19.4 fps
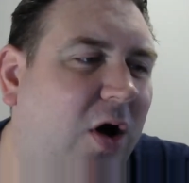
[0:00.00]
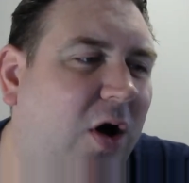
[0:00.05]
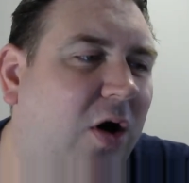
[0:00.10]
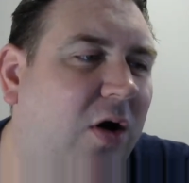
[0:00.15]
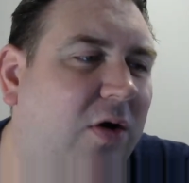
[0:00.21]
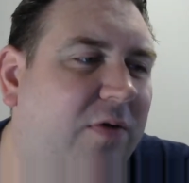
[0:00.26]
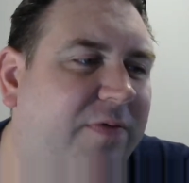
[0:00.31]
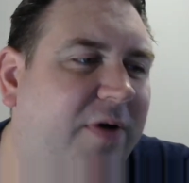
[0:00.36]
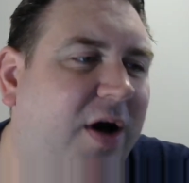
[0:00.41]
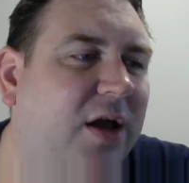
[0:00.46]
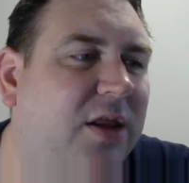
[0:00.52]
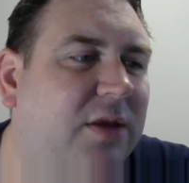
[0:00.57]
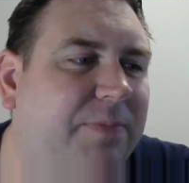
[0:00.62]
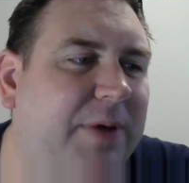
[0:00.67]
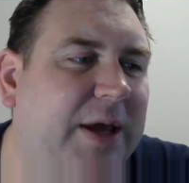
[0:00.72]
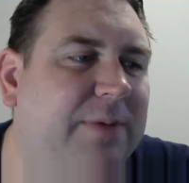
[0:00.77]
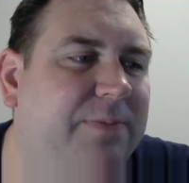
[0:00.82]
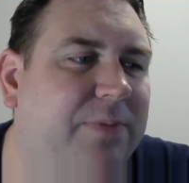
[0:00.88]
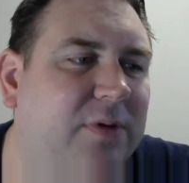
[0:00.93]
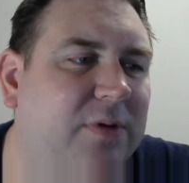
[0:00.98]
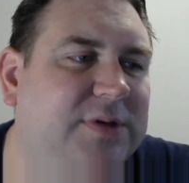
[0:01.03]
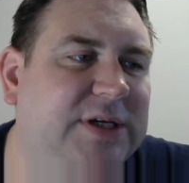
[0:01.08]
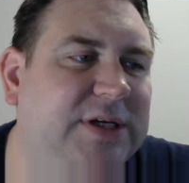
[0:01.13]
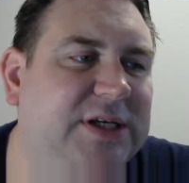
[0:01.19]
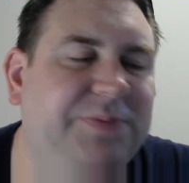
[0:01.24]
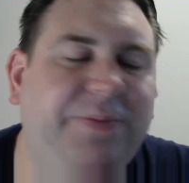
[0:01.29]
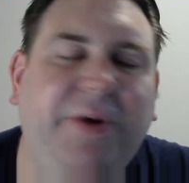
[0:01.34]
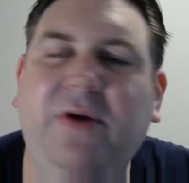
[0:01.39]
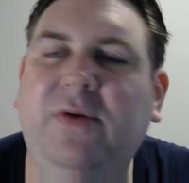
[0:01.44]
of other people's
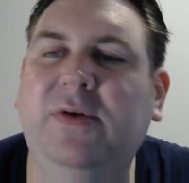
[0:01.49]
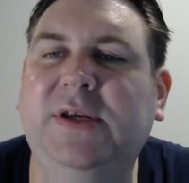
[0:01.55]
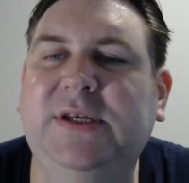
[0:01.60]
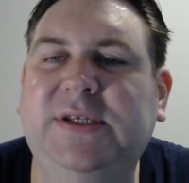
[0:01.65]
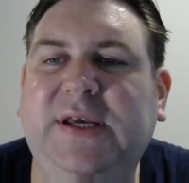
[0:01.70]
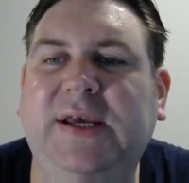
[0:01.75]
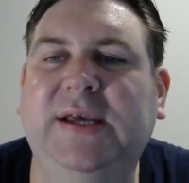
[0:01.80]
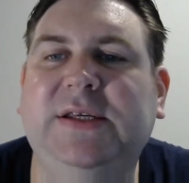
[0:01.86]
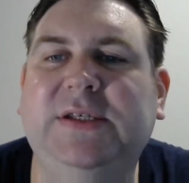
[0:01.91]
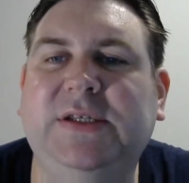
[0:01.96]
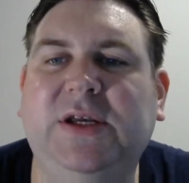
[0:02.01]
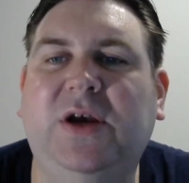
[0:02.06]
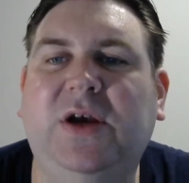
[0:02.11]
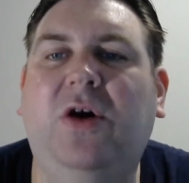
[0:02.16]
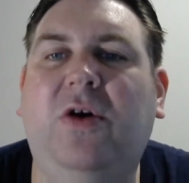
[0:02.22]
experiences